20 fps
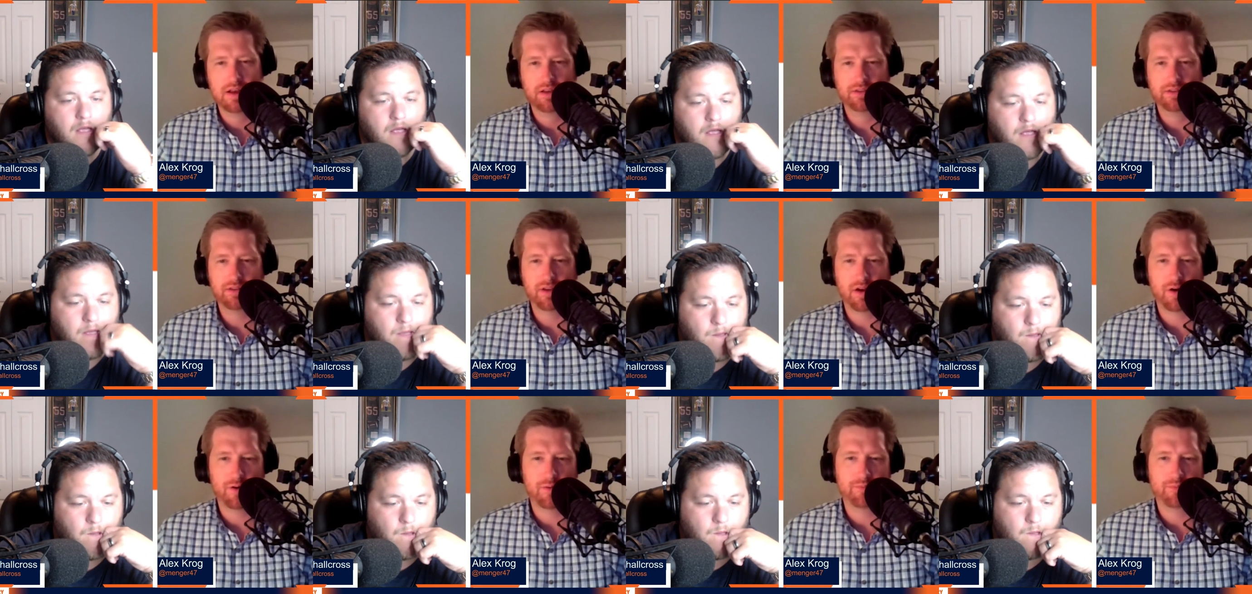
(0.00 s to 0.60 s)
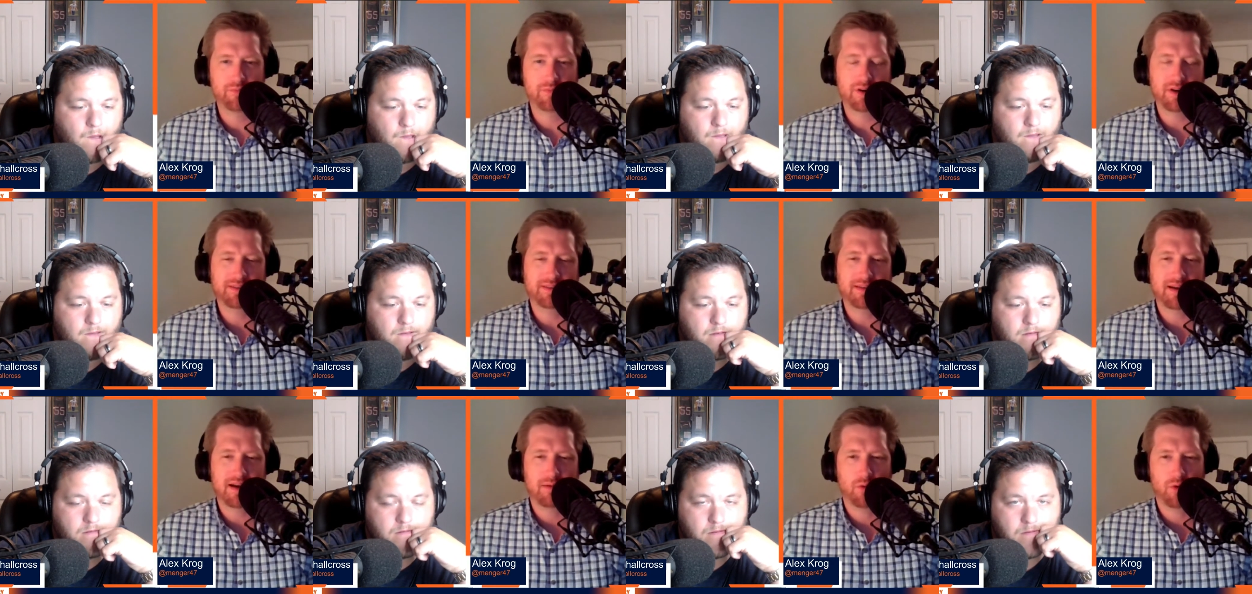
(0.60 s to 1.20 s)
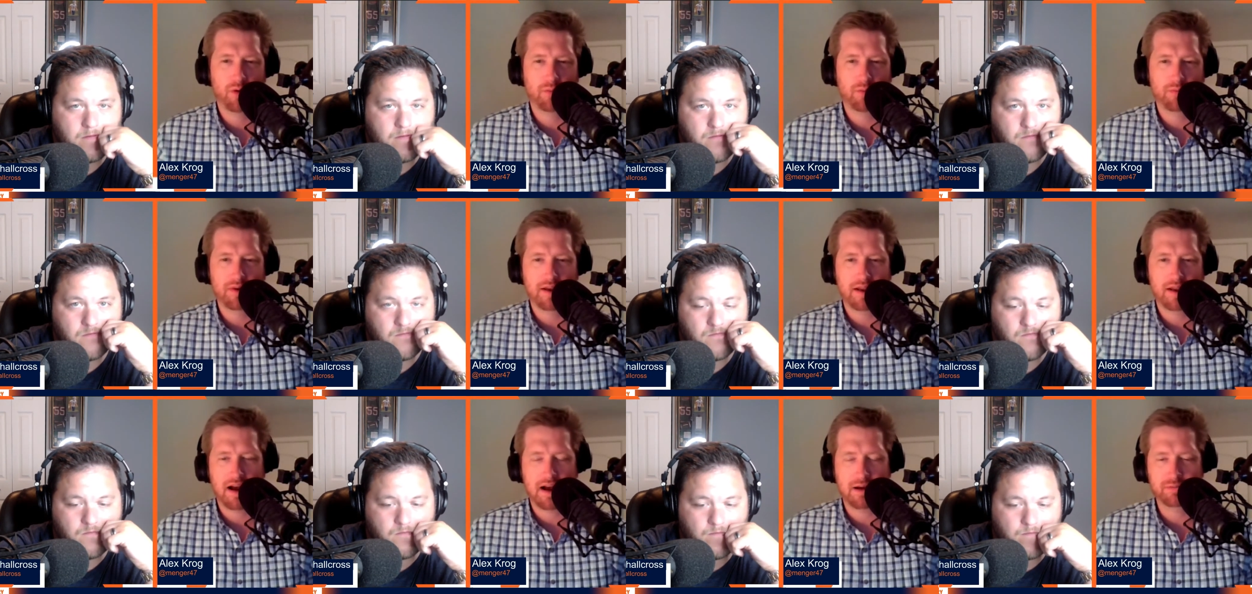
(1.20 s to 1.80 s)
Speaker 1: So playing time won't be
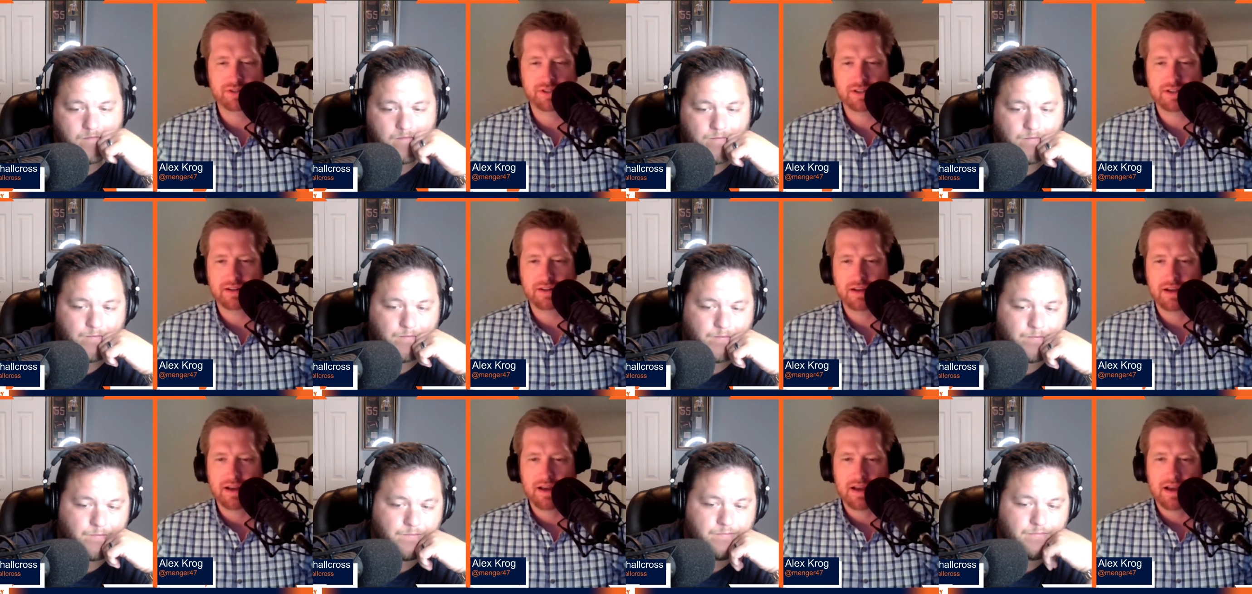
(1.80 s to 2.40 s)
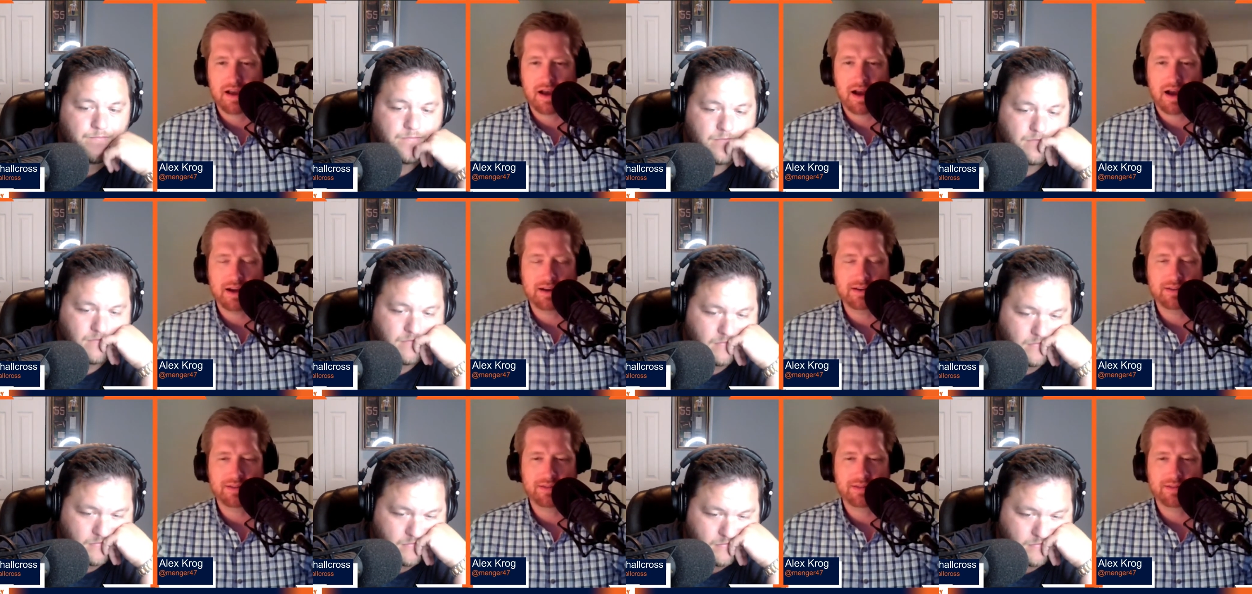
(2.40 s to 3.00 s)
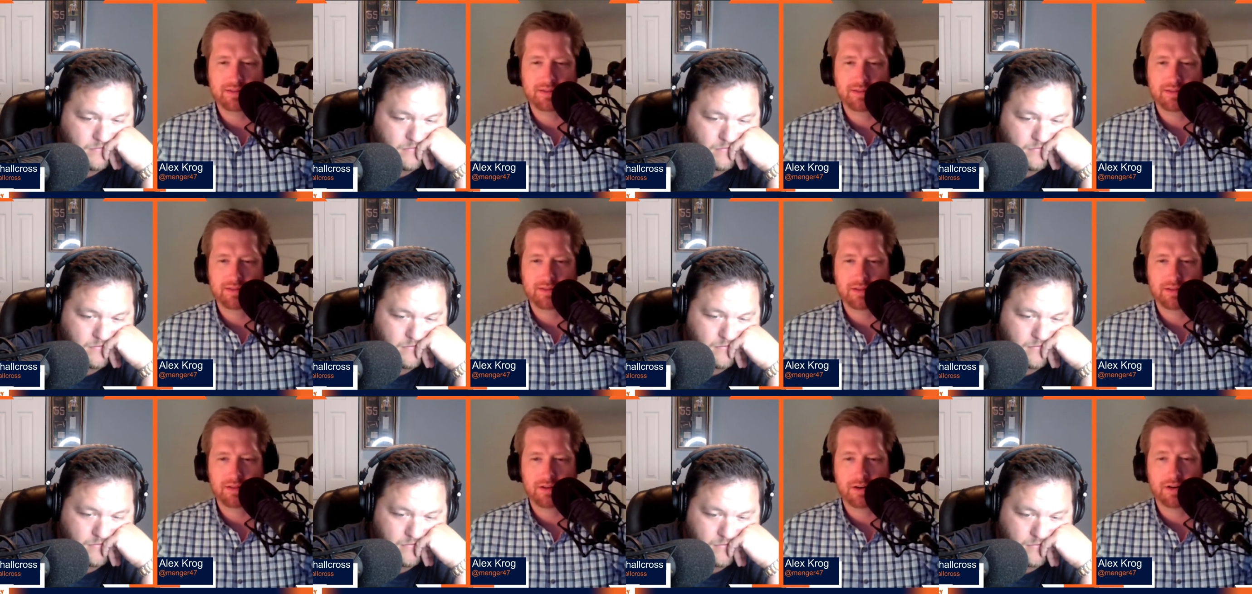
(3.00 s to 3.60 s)
an option. I just,
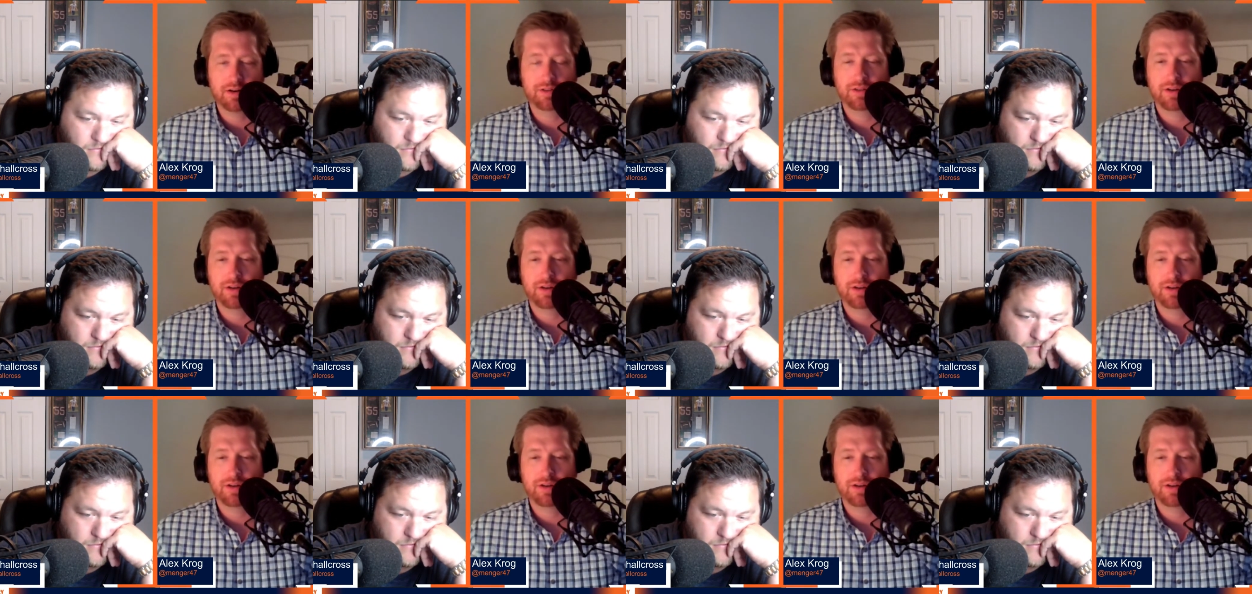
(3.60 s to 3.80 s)
or